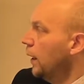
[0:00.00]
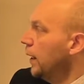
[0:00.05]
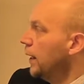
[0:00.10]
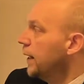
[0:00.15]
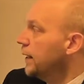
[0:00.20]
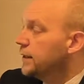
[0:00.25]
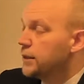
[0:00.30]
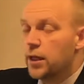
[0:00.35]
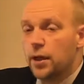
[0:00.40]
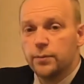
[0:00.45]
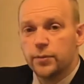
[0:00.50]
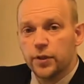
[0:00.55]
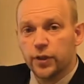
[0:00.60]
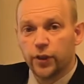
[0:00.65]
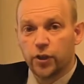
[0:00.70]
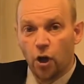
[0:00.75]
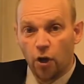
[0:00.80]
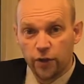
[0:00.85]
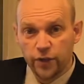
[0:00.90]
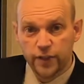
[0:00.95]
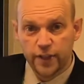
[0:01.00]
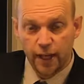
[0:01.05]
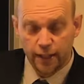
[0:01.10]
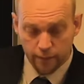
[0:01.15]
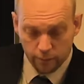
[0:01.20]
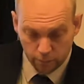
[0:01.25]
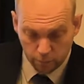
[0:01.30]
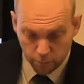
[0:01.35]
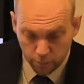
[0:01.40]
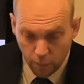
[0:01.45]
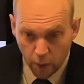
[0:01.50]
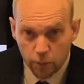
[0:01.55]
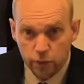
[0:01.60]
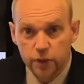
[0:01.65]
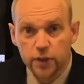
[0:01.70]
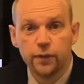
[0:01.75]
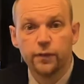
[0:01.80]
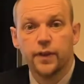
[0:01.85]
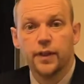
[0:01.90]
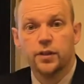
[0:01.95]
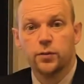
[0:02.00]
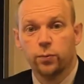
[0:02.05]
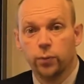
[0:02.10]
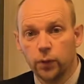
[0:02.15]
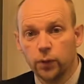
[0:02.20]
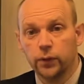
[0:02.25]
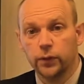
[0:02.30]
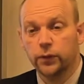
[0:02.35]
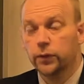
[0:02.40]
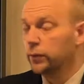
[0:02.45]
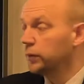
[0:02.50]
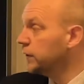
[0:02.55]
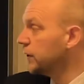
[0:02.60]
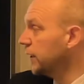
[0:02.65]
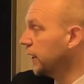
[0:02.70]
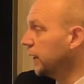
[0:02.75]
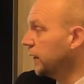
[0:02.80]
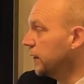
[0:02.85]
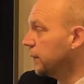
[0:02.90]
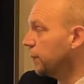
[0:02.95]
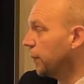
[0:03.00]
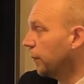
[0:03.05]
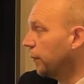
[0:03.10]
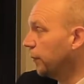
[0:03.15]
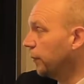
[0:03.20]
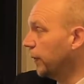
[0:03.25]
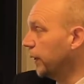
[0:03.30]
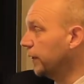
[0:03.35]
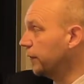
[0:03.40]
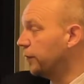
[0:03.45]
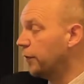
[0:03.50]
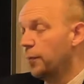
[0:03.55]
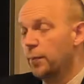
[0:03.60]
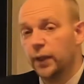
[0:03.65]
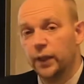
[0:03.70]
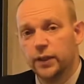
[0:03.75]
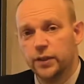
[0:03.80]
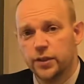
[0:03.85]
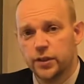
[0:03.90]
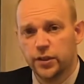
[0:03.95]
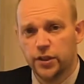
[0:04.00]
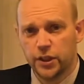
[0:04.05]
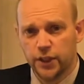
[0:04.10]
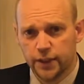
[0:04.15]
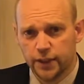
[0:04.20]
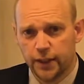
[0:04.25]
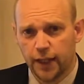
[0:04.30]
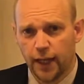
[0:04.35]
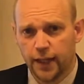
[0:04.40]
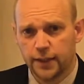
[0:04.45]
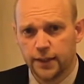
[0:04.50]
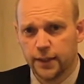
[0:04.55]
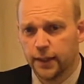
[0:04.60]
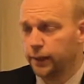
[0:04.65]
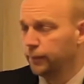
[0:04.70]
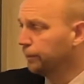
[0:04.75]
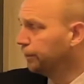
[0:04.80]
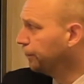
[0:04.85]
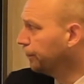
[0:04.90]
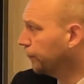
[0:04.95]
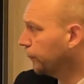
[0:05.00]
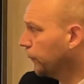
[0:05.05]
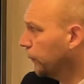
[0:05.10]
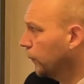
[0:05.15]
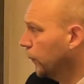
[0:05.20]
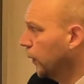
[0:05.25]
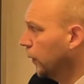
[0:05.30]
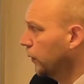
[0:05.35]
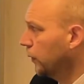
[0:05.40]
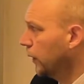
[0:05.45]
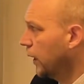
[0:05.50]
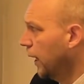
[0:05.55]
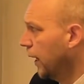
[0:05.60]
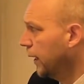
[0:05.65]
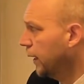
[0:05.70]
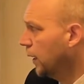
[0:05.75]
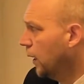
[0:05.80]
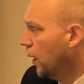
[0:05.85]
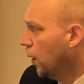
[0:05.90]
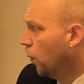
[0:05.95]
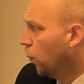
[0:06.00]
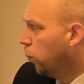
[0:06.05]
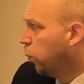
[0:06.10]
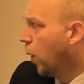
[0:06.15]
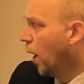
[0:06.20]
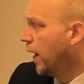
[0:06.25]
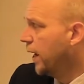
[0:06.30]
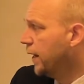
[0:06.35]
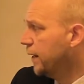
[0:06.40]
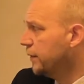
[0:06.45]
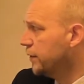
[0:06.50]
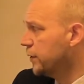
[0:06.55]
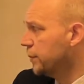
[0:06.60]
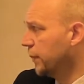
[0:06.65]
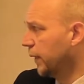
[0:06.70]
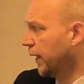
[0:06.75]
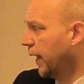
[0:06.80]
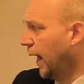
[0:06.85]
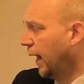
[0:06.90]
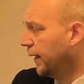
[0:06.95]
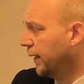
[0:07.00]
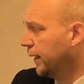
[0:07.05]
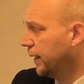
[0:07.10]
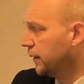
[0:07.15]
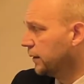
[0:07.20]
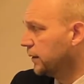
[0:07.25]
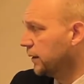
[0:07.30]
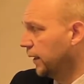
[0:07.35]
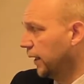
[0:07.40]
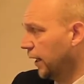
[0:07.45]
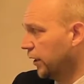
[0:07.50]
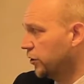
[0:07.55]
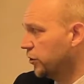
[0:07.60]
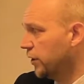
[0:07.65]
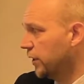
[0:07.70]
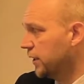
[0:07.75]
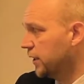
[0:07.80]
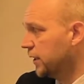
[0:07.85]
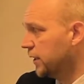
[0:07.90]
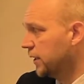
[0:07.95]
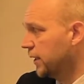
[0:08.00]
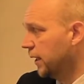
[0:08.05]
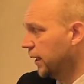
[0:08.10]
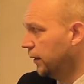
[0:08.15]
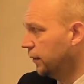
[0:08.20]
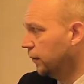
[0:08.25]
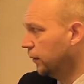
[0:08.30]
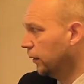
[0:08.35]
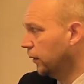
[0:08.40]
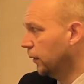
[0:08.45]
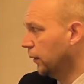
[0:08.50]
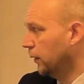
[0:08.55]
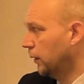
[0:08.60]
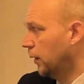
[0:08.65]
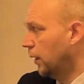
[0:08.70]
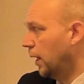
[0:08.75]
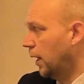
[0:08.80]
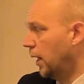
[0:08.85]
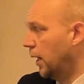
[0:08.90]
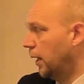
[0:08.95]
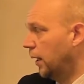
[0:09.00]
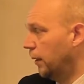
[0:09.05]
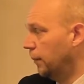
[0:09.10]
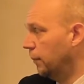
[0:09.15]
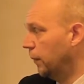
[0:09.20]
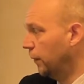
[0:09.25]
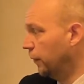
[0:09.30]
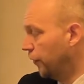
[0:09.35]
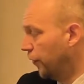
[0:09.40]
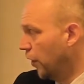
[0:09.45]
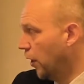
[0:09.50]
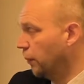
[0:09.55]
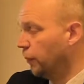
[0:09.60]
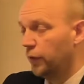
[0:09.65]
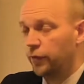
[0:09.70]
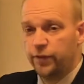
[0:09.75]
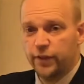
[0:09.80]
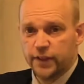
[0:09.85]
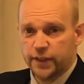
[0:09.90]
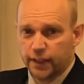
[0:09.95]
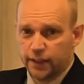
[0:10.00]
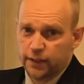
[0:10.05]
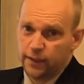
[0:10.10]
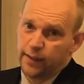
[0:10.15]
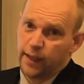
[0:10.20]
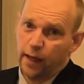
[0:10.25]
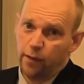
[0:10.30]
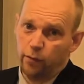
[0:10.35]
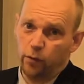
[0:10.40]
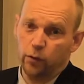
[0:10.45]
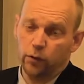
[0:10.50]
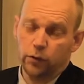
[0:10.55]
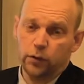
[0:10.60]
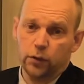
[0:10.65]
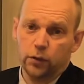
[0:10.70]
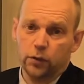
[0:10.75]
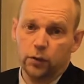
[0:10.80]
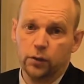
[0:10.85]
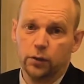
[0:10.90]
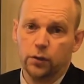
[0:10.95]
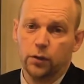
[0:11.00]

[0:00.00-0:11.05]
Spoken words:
In terms of the content, most of this you'll see is probably familiar to GCSE. Okay, waves, mechanics, electricity, and thermal physics, they're all